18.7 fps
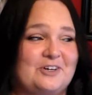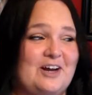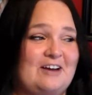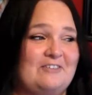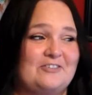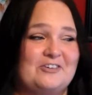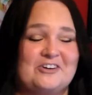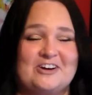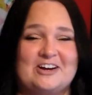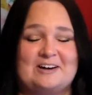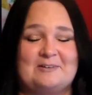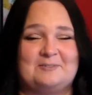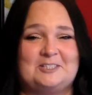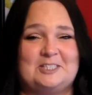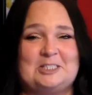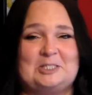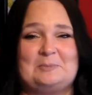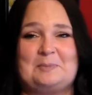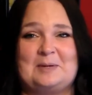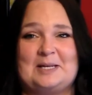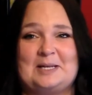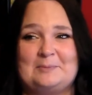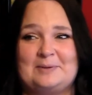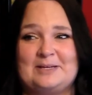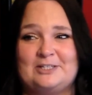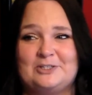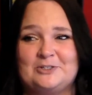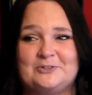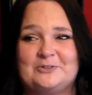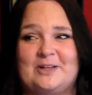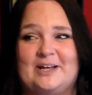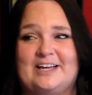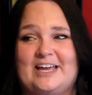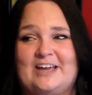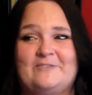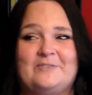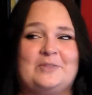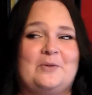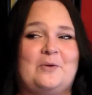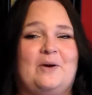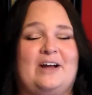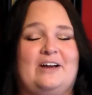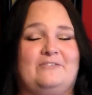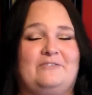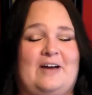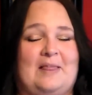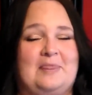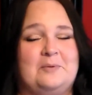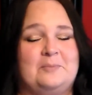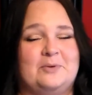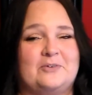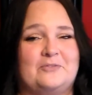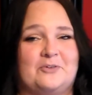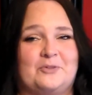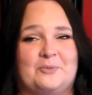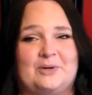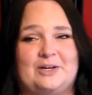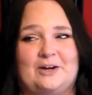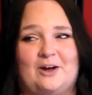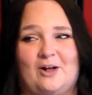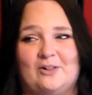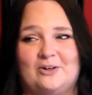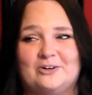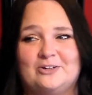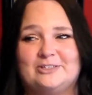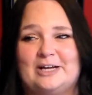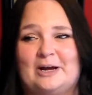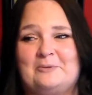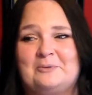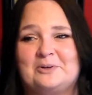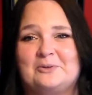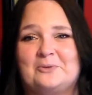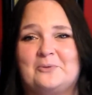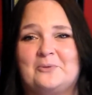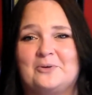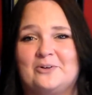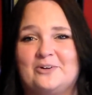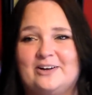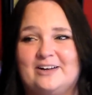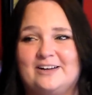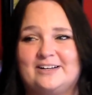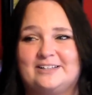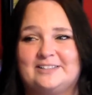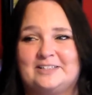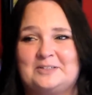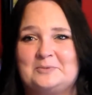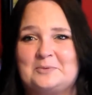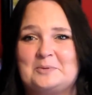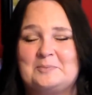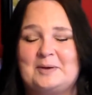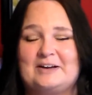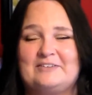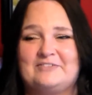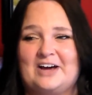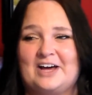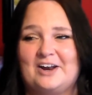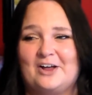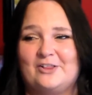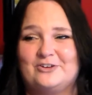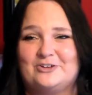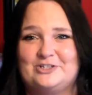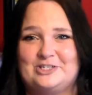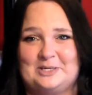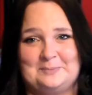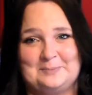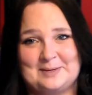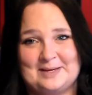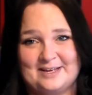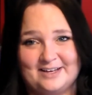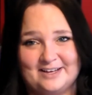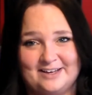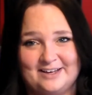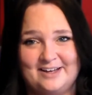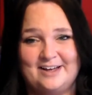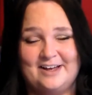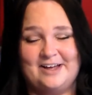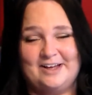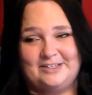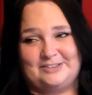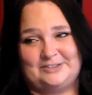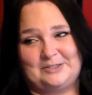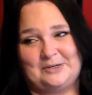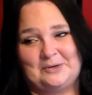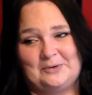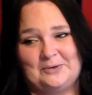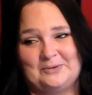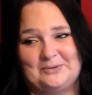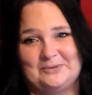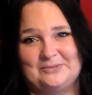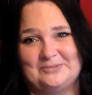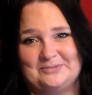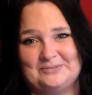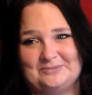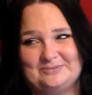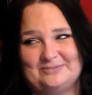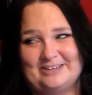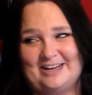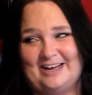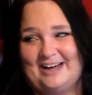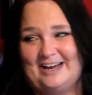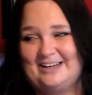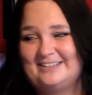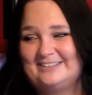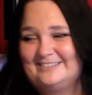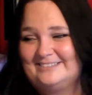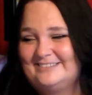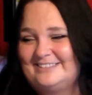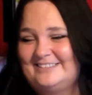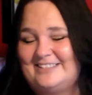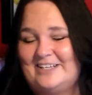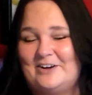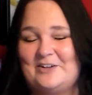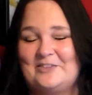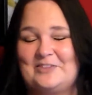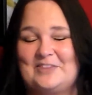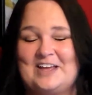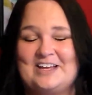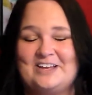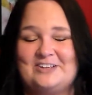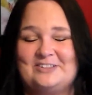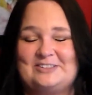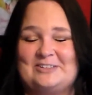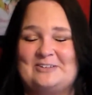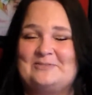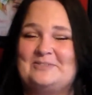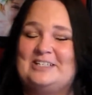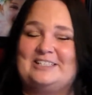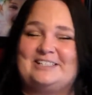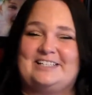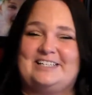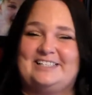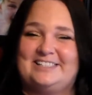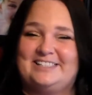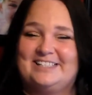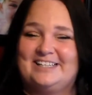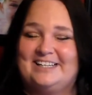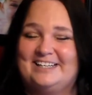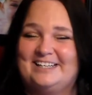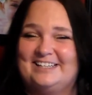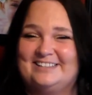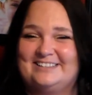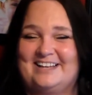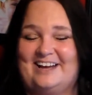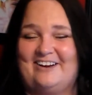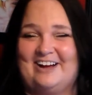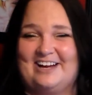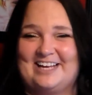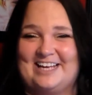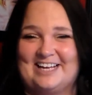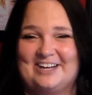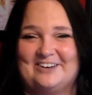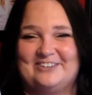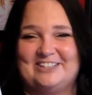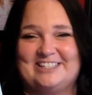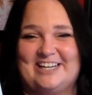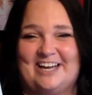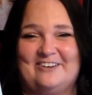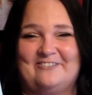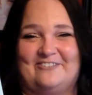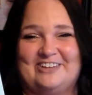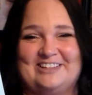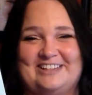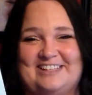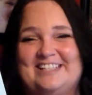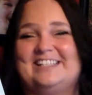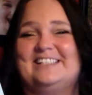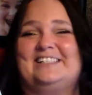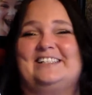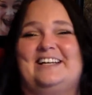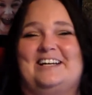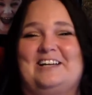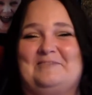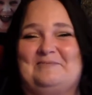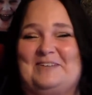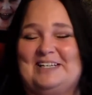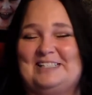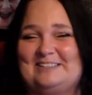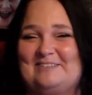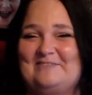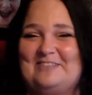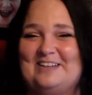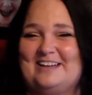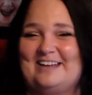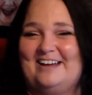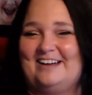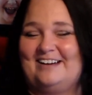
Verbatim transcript: forever, and I'm such a penny pincher. Like, even though I could find the book for three dollars, I wouldn't order it because I didn't want to pay five dollars shipping. So, yeah. So, thank you so much, Kesha. Now I can quit saying I want this and I can pick something